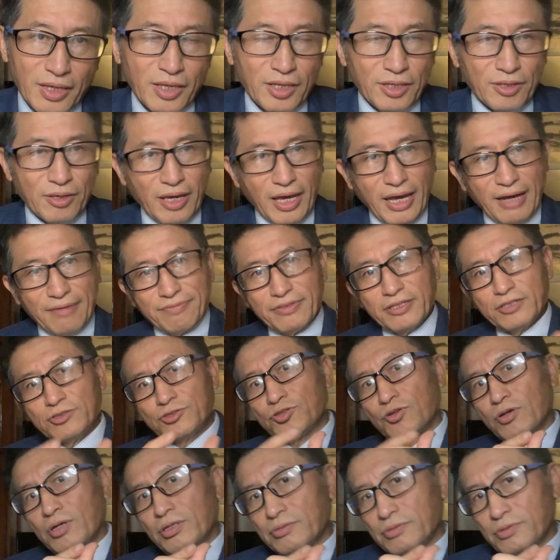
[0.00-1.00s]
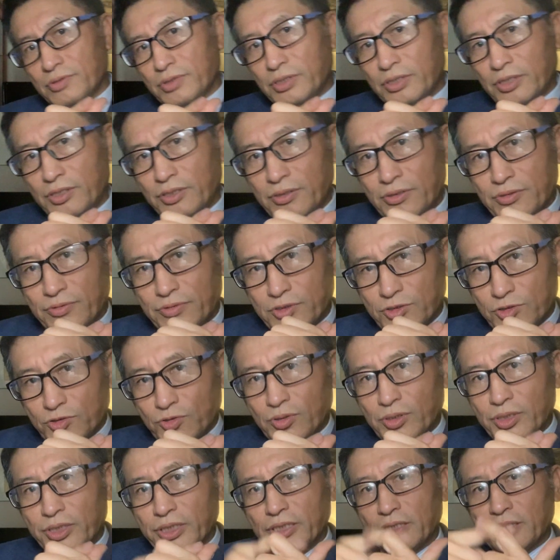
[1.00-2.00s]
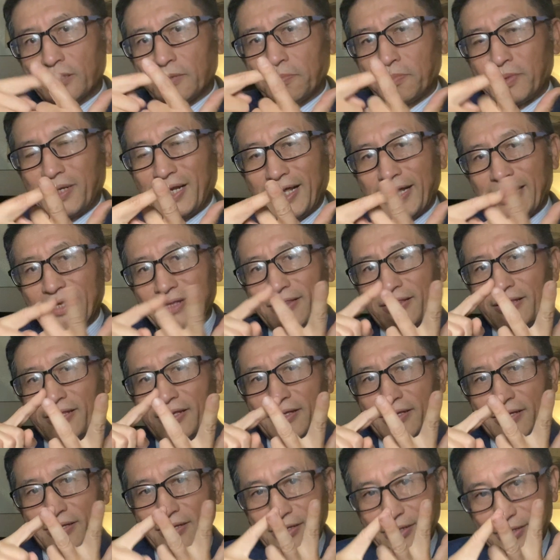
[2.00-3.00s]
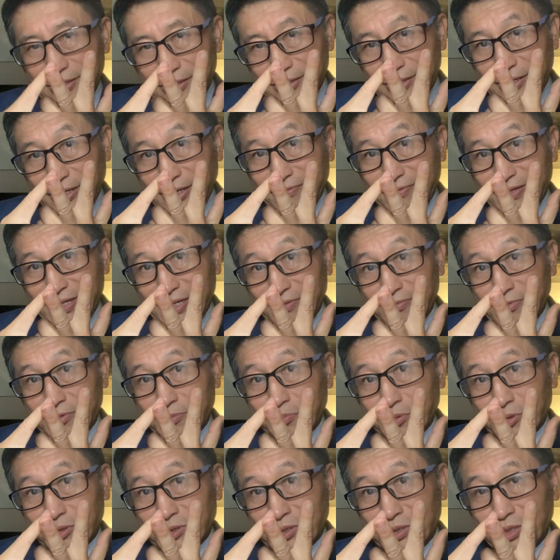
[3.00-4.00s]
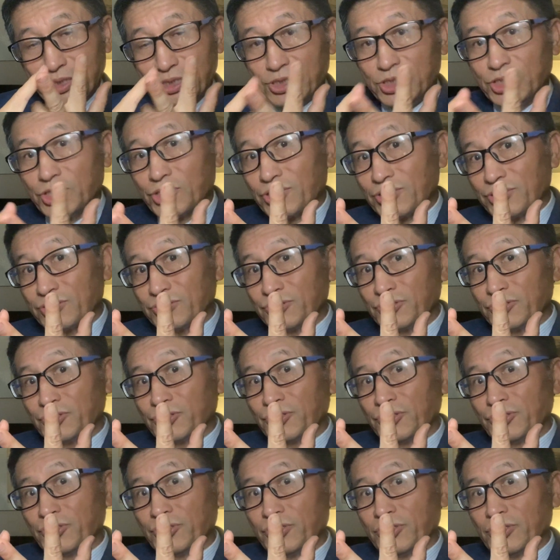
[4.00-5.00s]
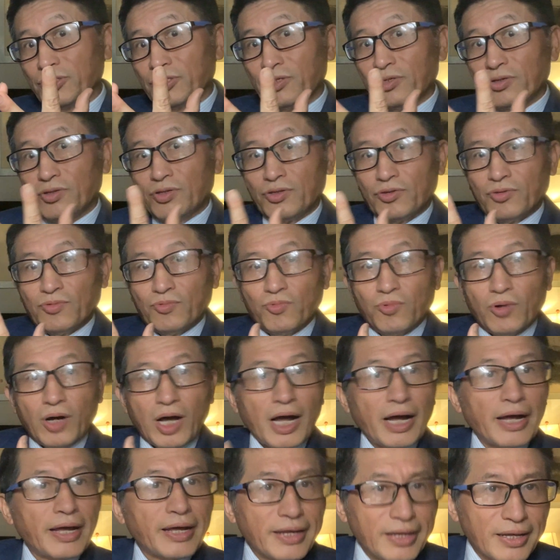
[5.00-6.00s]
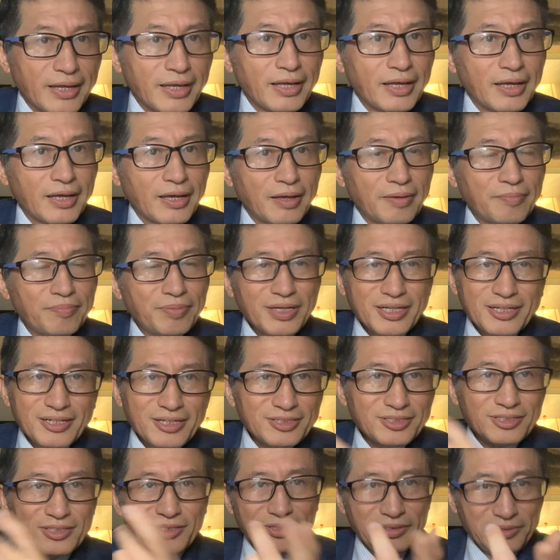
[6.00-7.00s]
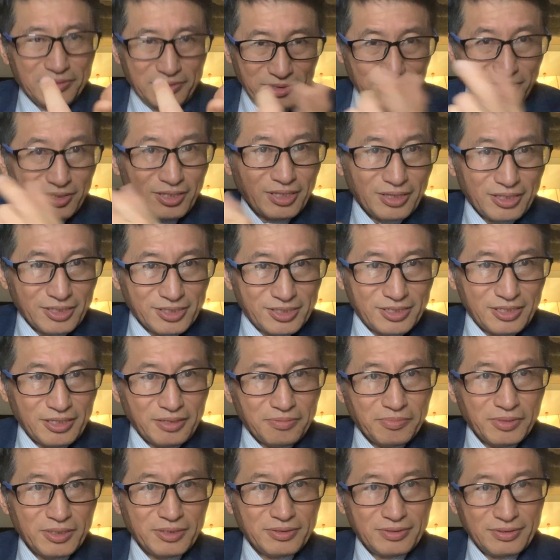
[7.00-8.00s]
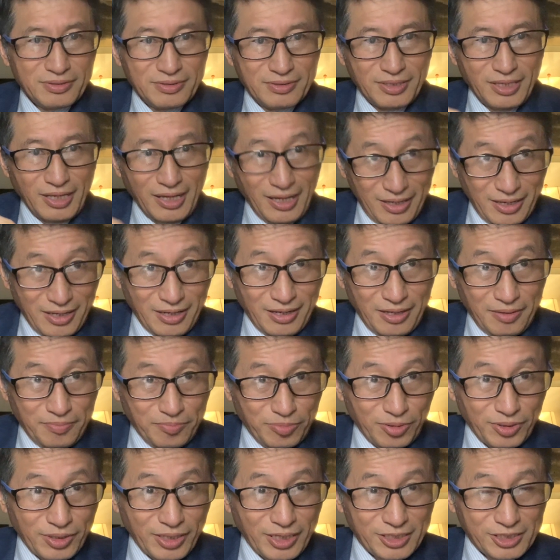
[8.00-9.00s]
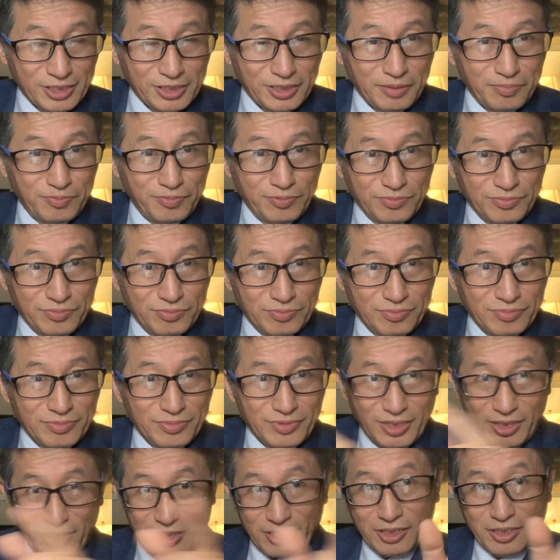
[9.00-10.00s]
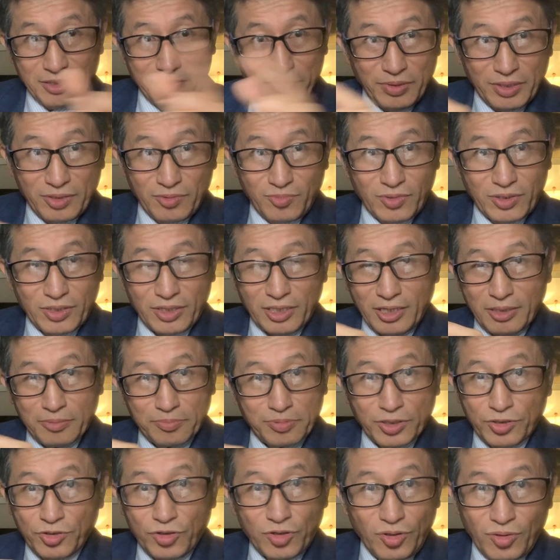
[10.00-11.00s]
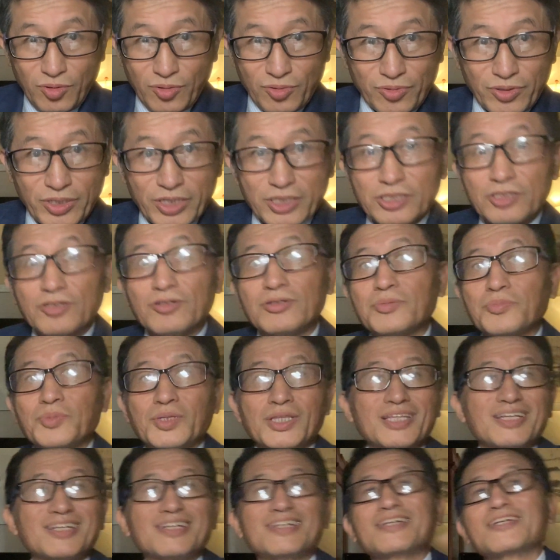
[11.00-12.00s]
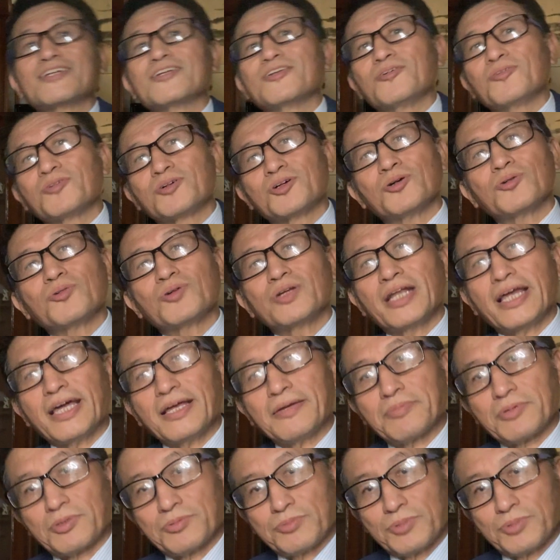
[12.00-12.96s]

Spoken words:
You have the drawing, the plan, the heavy lift procedure. Why? Because you think the seamen on board that ship, they're going to be the one operating? No, it's going to be the local labor,